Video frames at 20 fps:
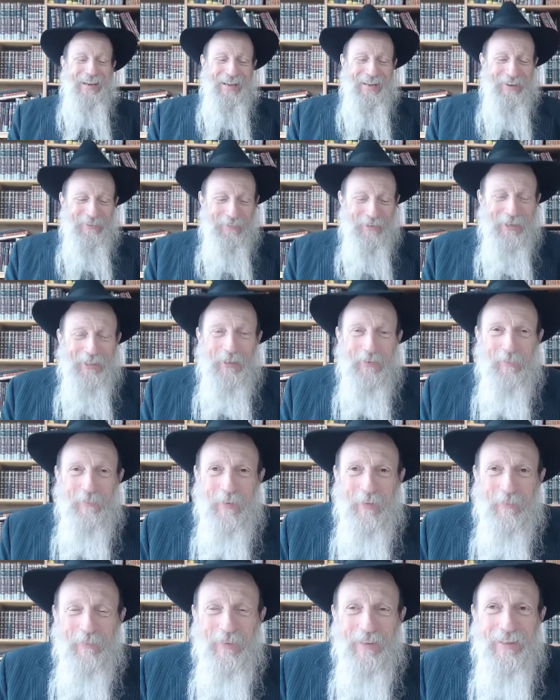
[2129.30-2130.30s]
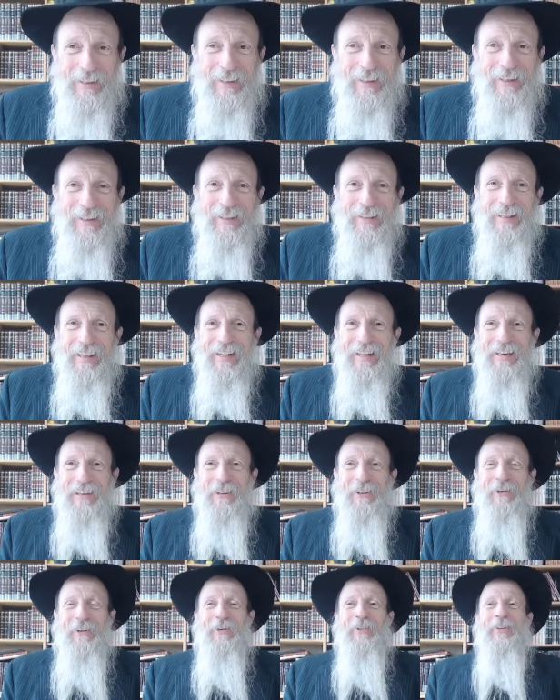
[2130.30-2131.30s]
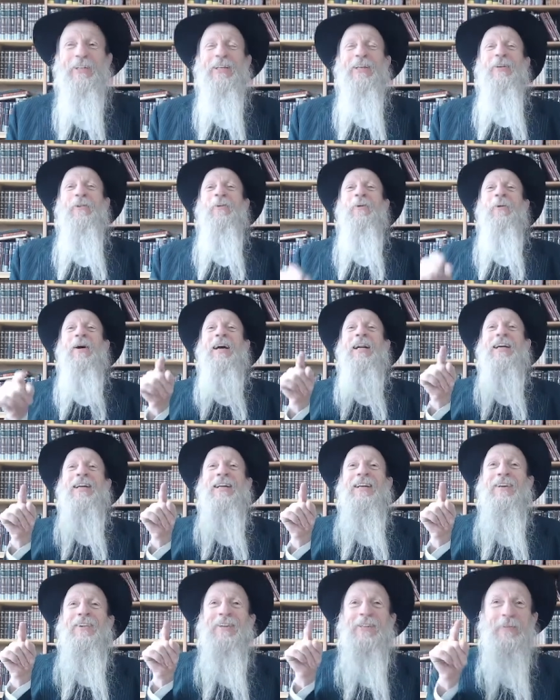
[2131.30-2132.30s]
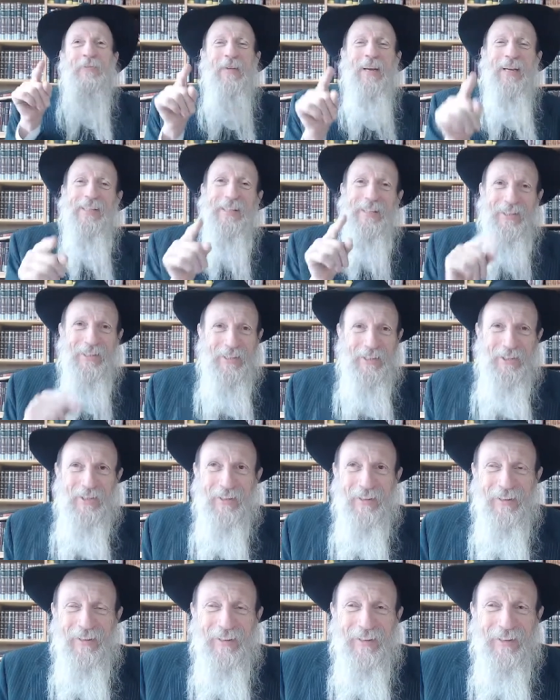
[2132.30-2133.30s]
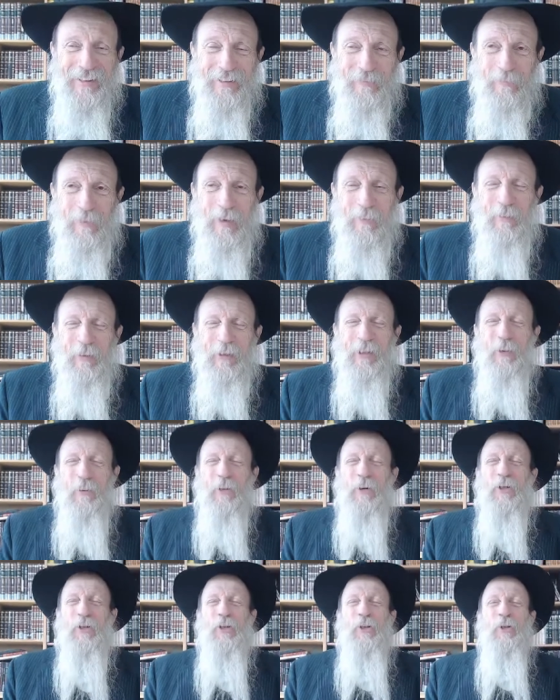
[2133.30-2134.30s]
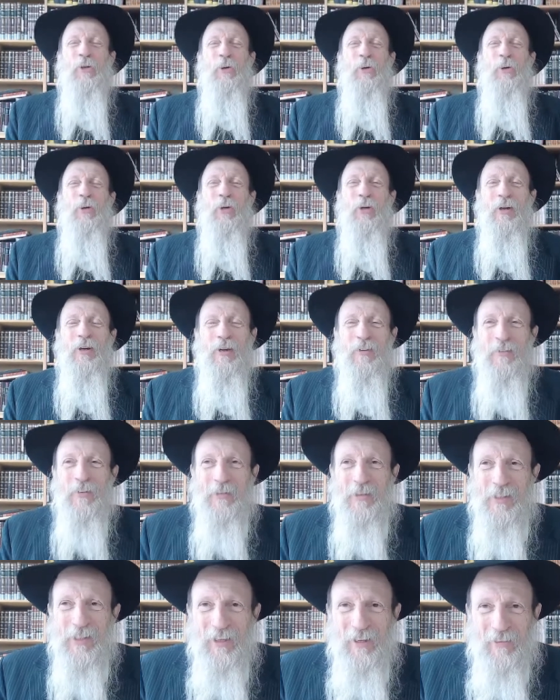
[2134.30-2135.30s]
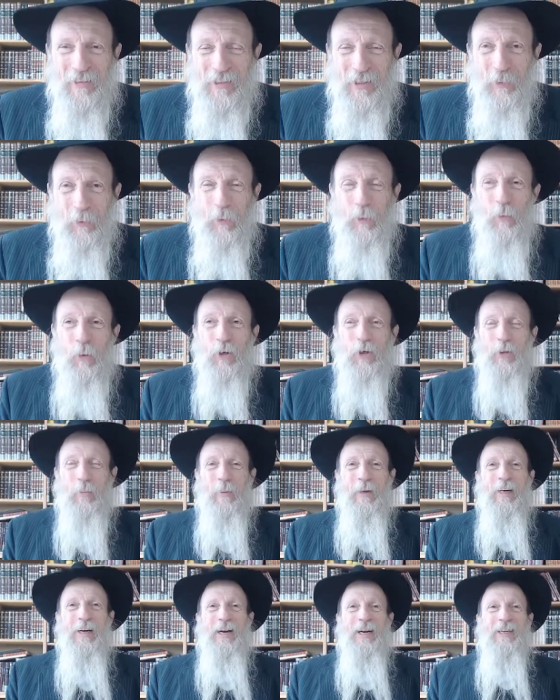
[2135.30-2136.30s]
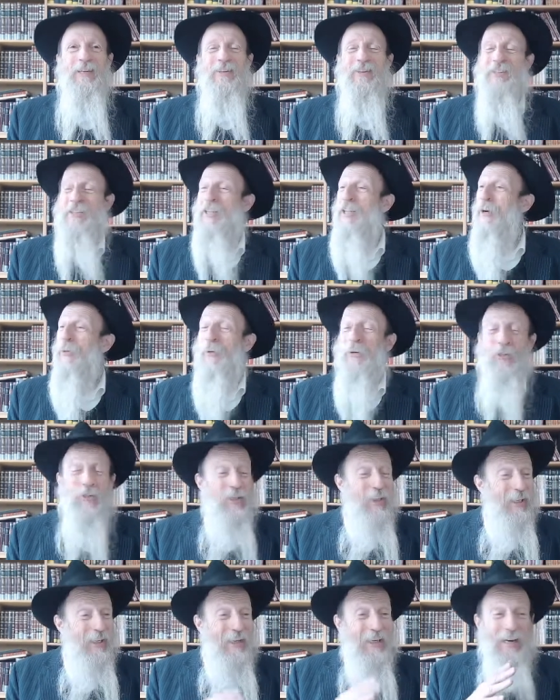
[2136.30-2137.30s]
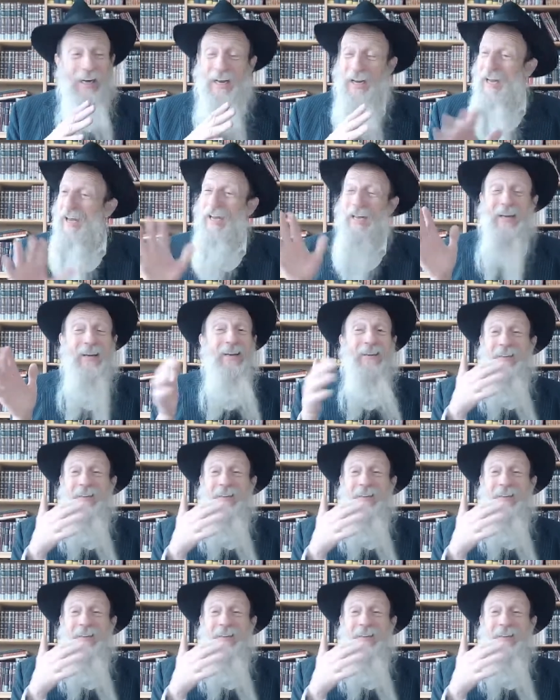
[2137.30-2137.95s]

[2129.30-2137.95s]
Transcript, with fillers: he went to people that he knew didn't want to hear his message. People that were sure of themselves. They were worshiping idols and they were sitting high.